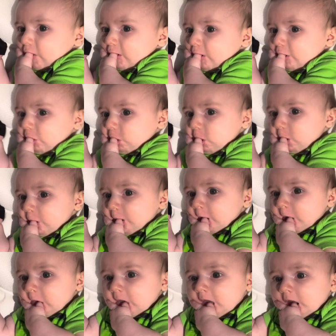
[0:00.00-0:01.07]
round out
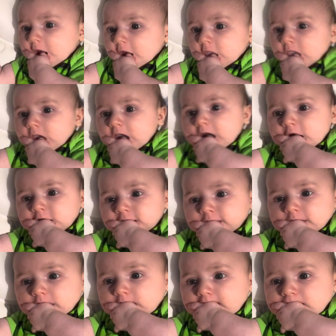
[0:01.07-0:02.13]
the back of your little
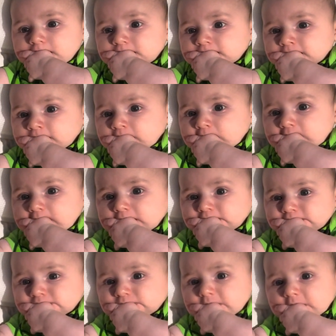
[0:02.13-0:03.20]
baby's head.
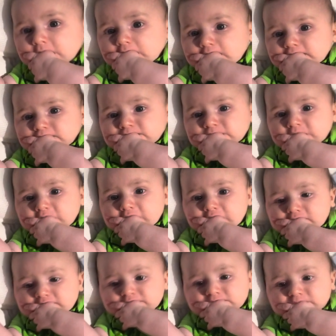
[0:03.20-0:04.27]
But this is the